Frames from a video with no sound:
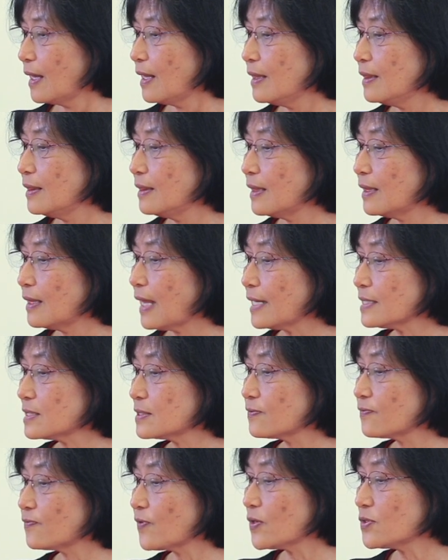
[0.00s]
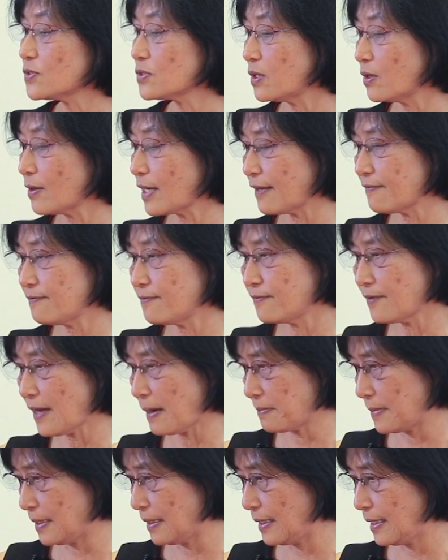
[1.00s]
Let's first look at
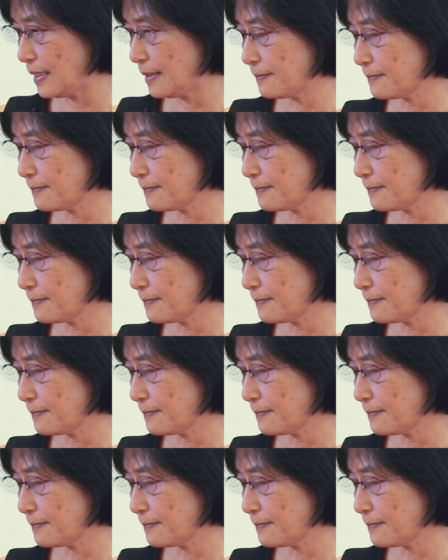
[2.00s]
family.